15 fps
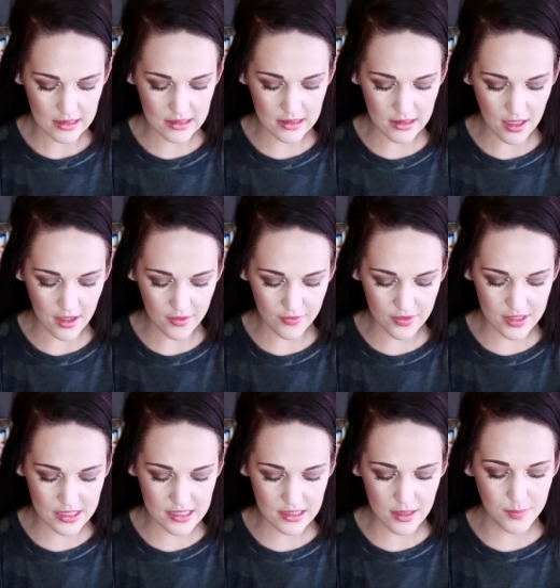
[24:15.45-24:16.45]
love
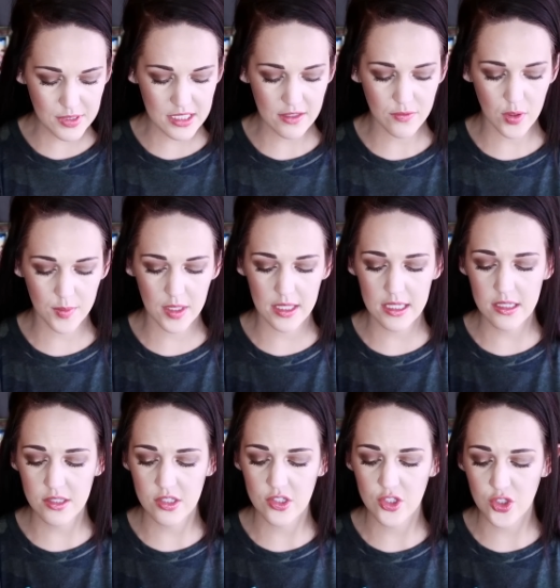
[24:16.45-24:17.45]
this lipstick formula. It
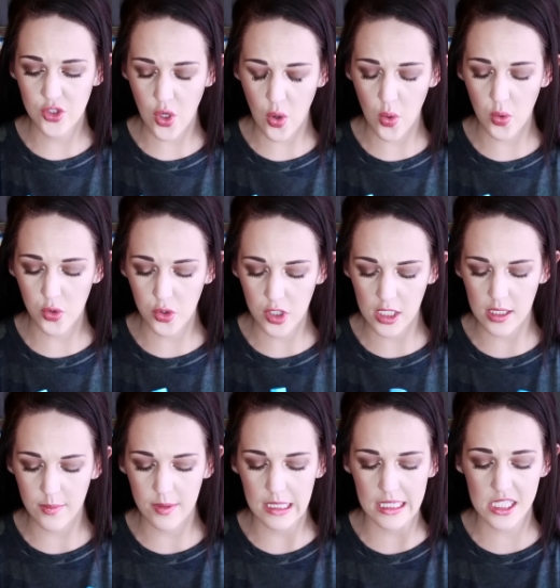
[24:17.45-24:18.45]
is so
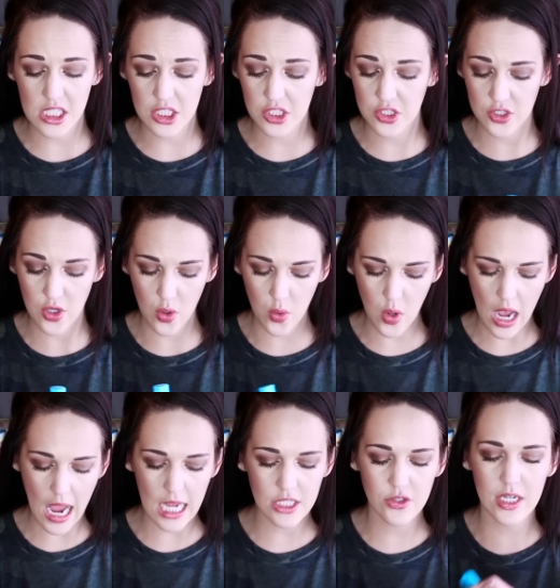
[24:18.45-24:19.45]
creamy, so
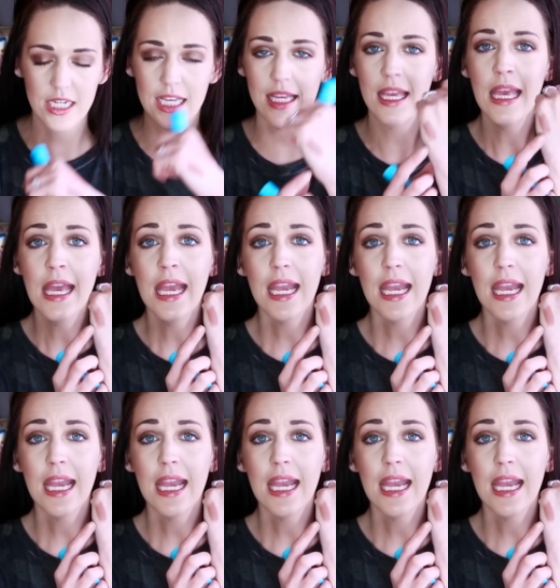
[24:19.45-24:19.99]
hydrating.